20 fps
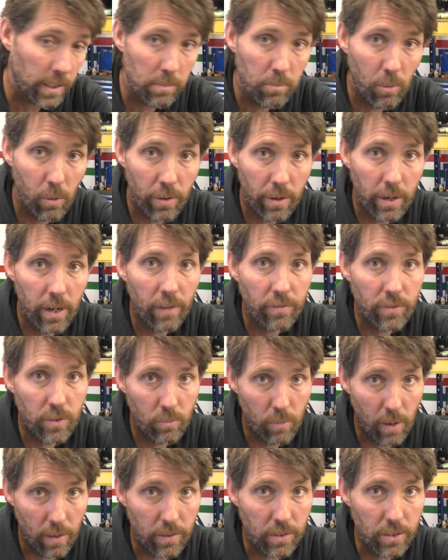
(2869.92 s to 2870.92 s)
that's more than enough
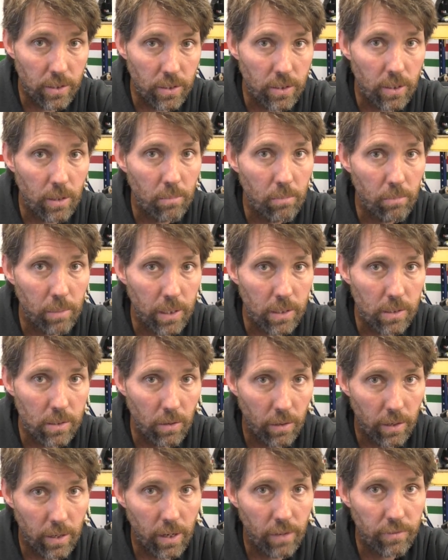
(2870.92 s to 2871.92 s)
to run the system, but
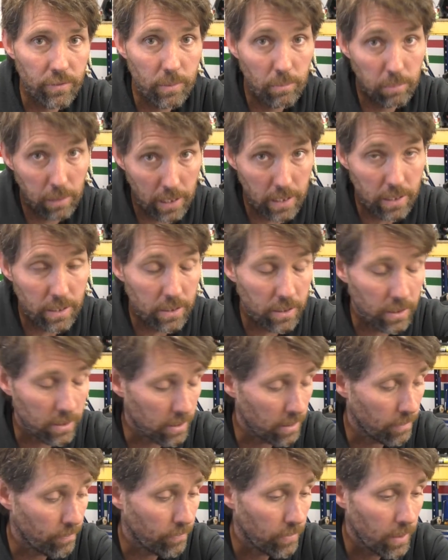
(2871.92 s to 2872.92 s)
it's not enough to bleed the
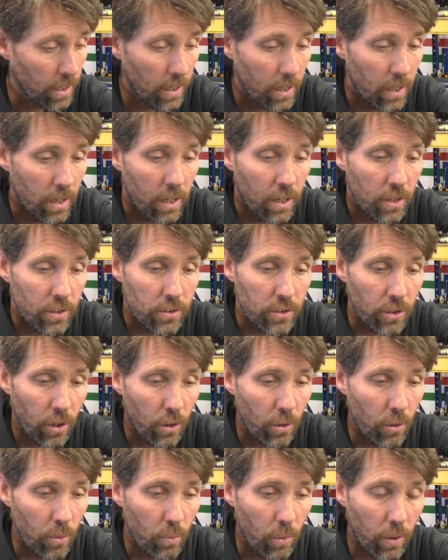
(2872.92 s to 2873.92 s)
system.
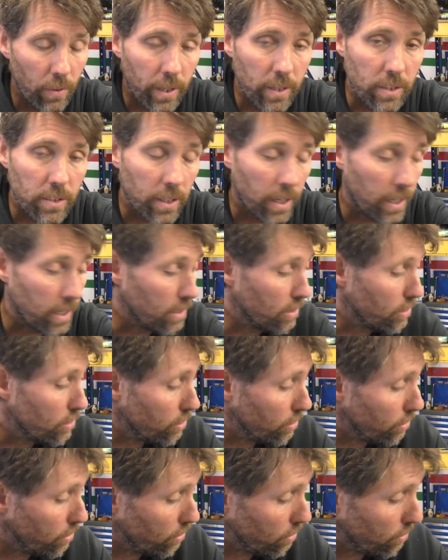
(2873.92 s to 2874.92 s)
So what they say
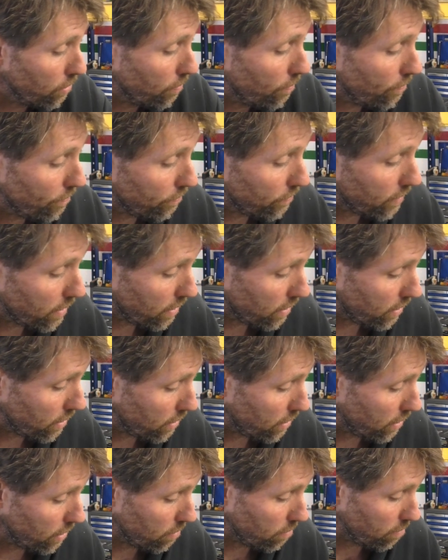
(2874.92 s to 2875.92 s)
is you
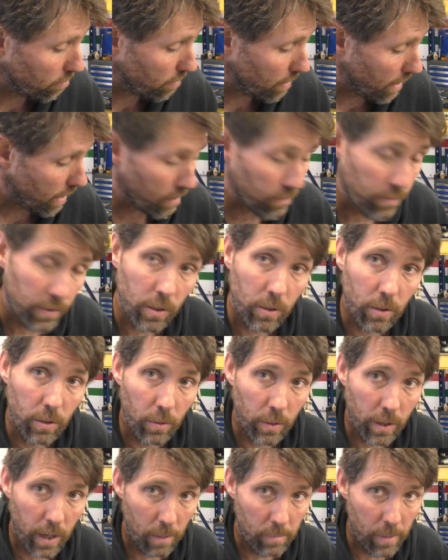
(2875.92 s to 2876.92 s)
can have the
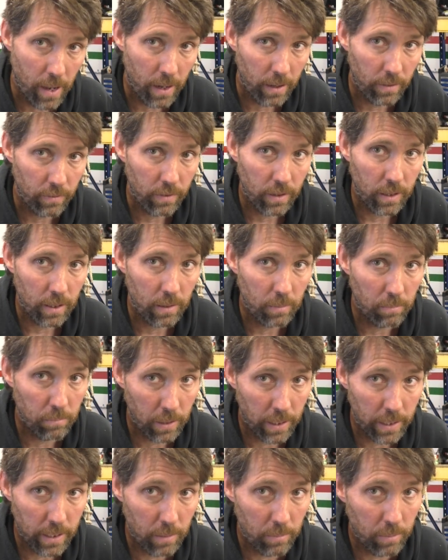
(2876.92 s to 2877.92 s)
oil come out of the
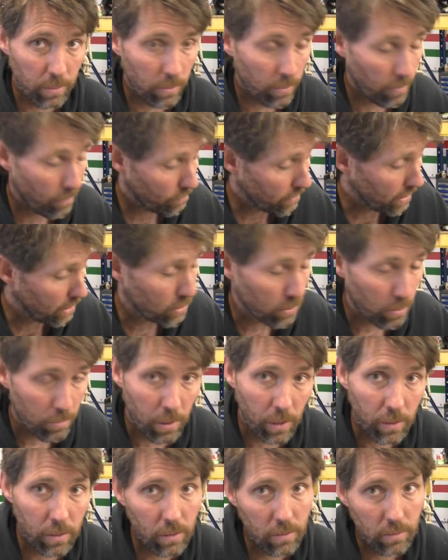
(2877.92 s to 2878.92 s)
bleed nipple into a
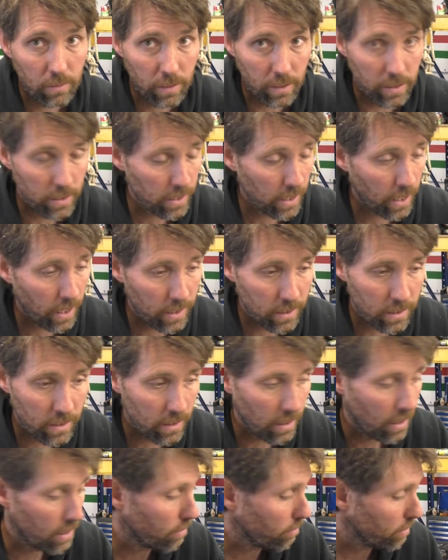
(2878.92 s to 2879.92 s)
bottle. In this
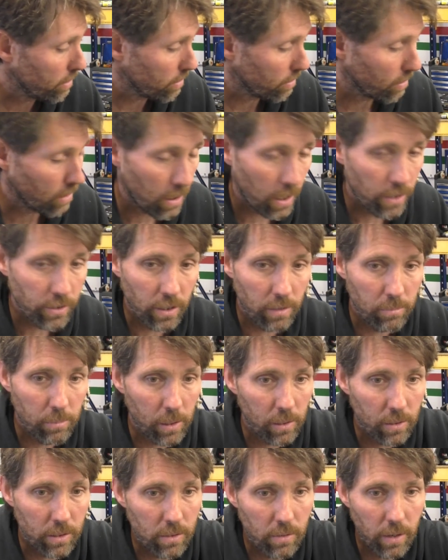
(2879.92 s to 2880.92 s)
case, an original HyDrive
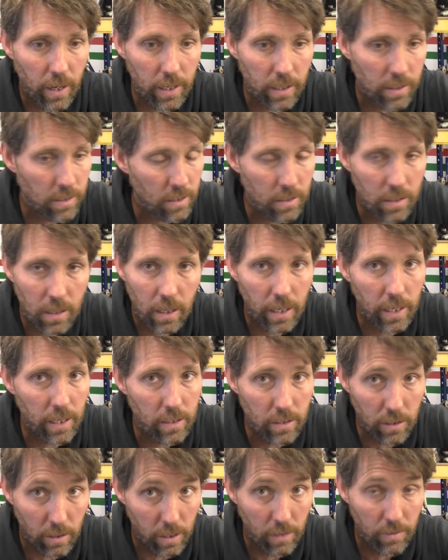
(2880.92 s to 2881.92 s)
bottle is great because it's
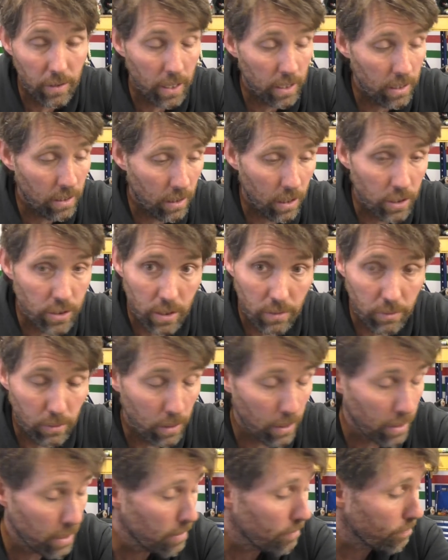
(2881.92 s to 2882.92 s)
clean, it's only ever had HyDrive
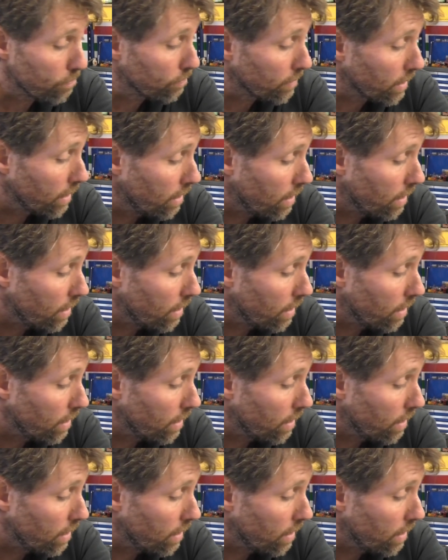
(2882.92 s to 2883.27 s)
oil in it.